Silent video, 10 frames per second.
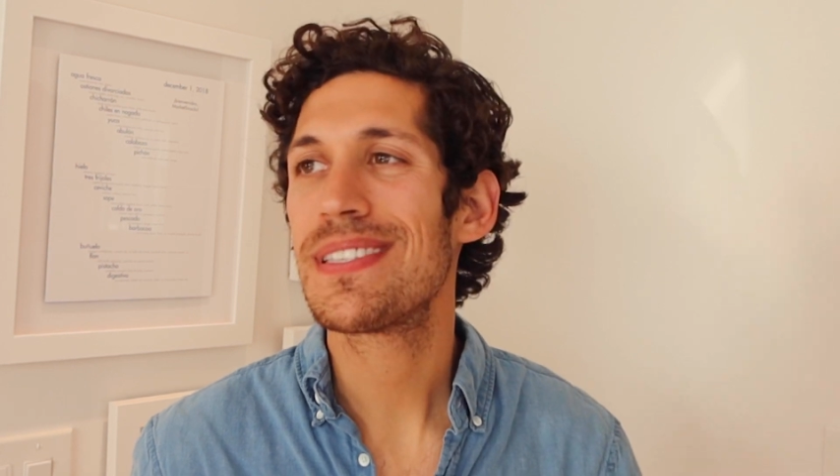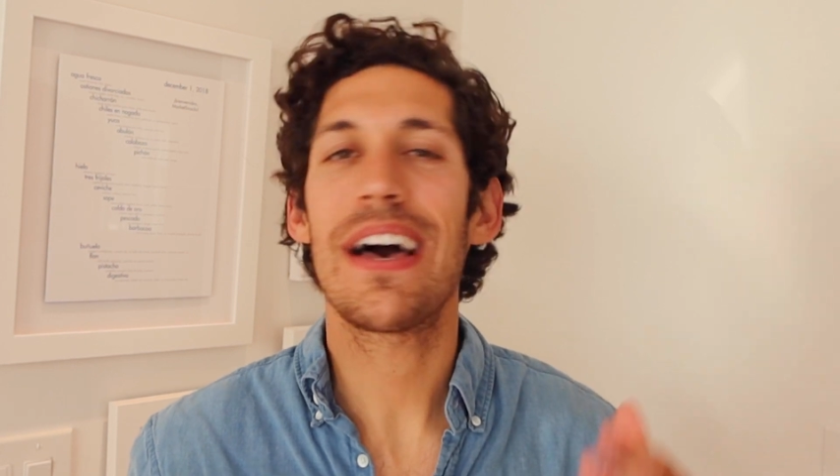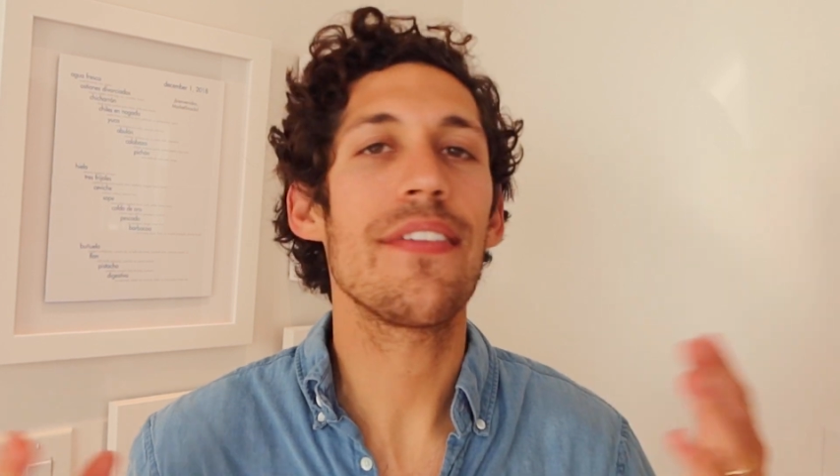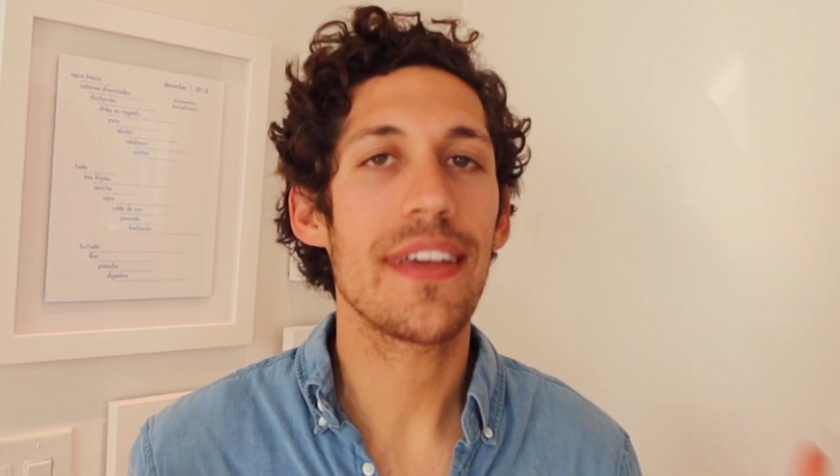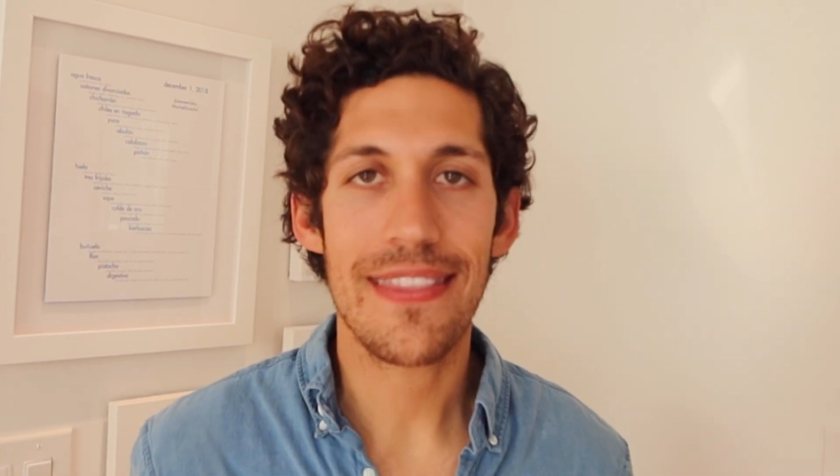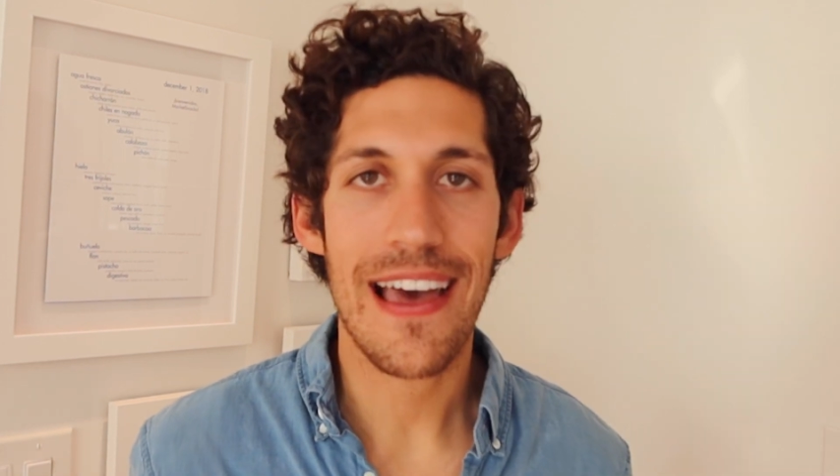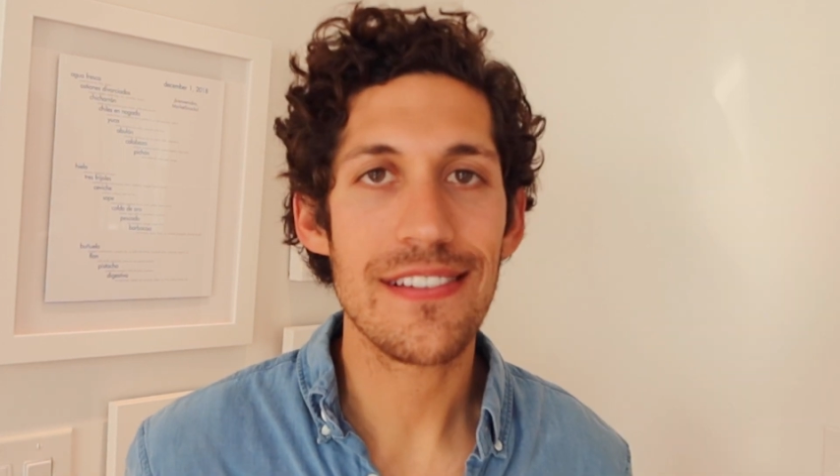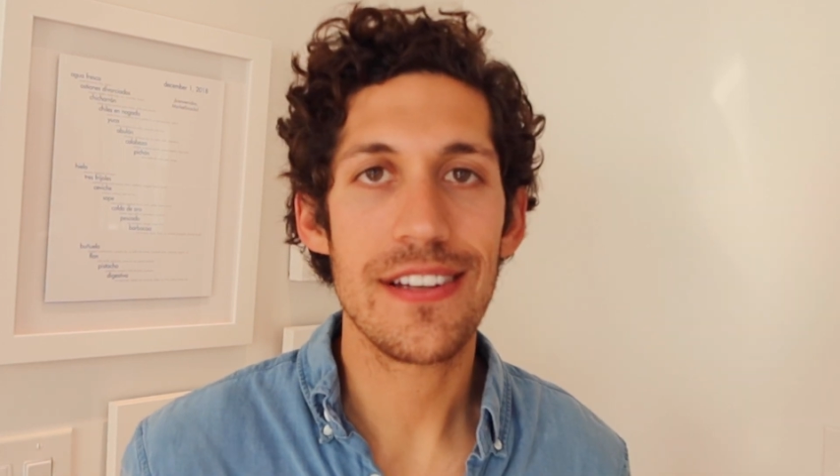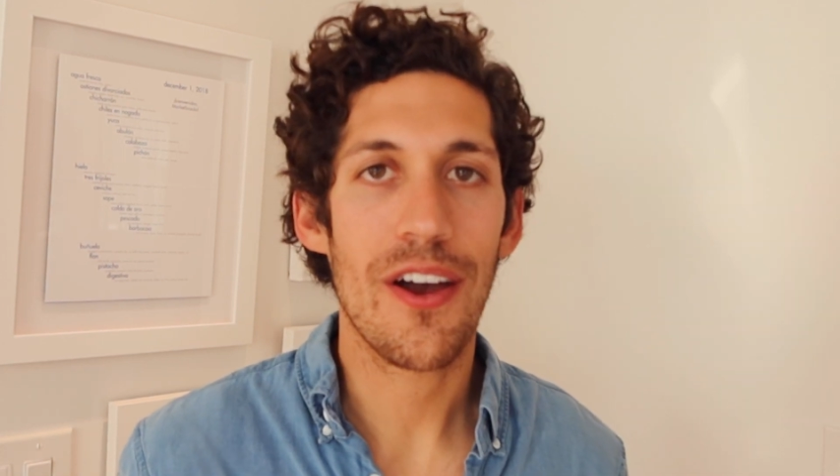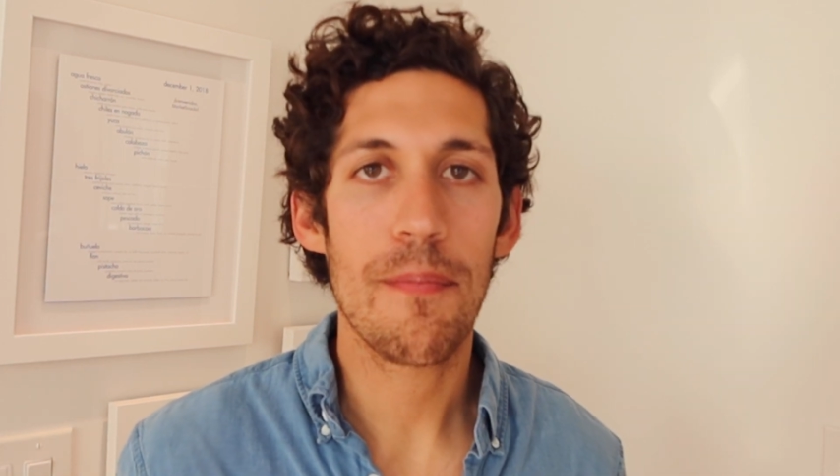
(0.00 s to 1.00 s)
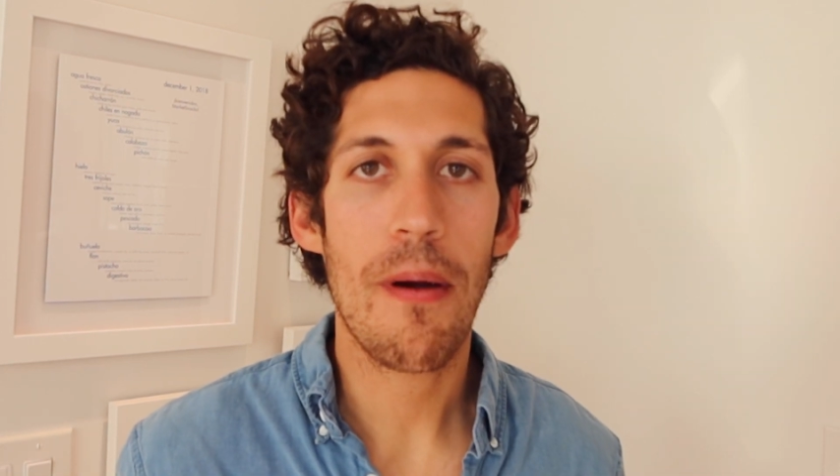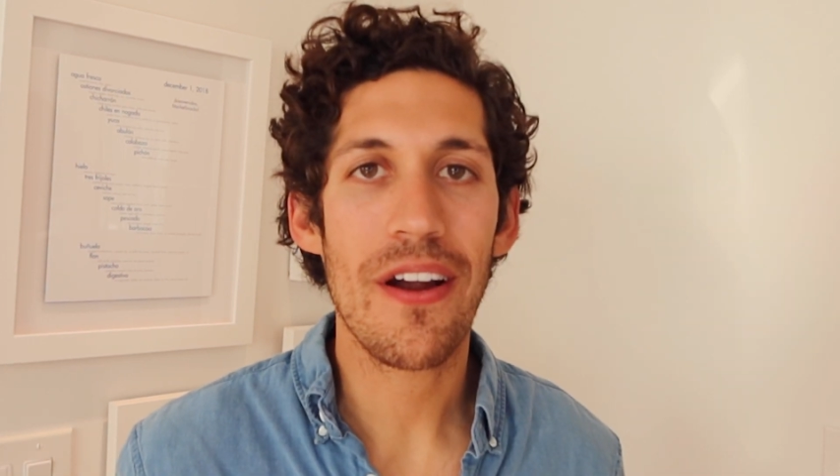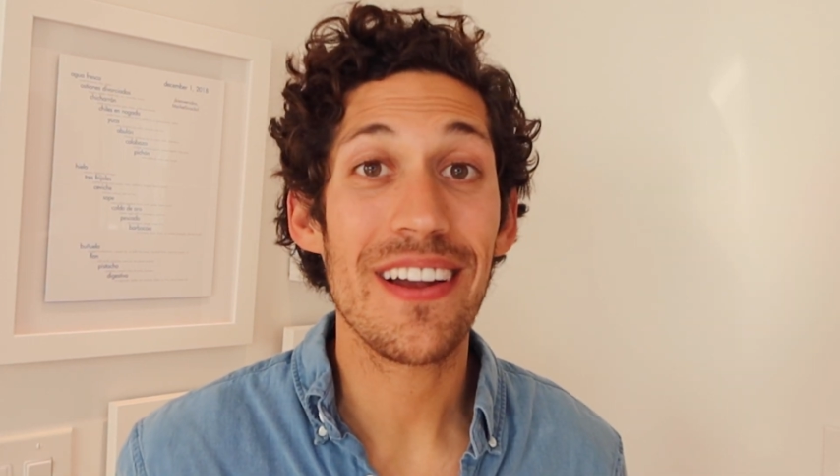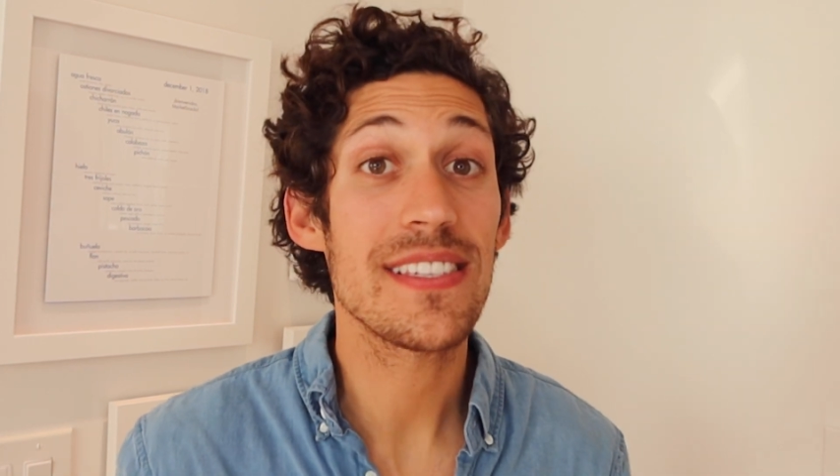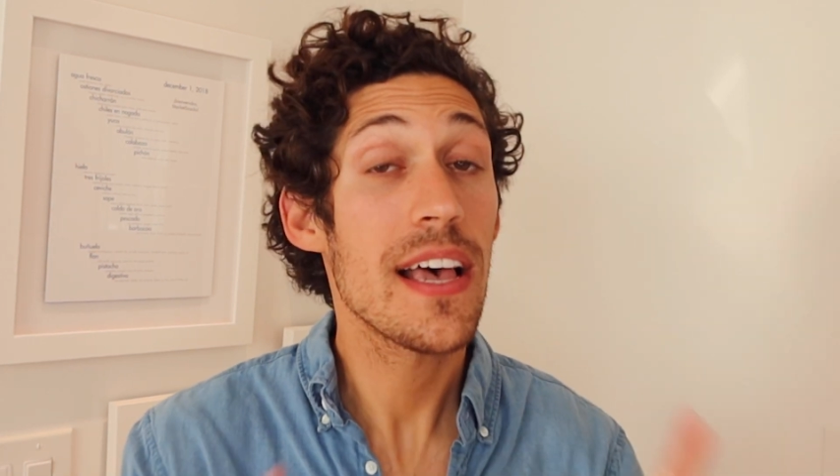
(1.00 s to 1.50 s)
selling the $1,000
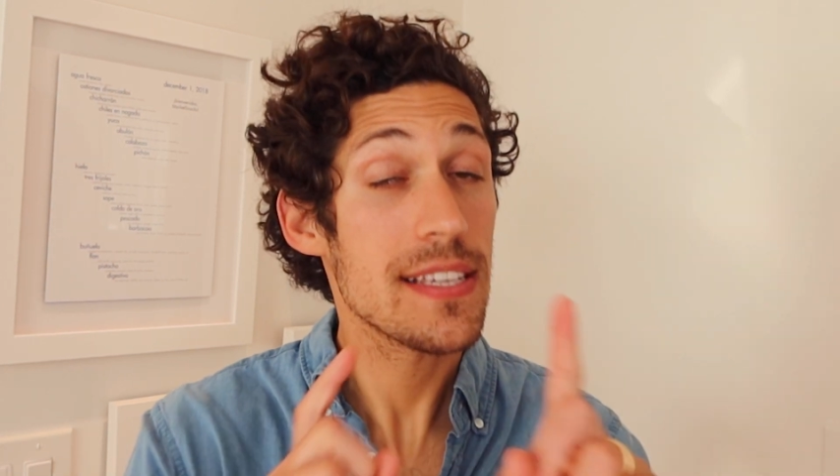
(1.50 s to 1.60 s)
Parkas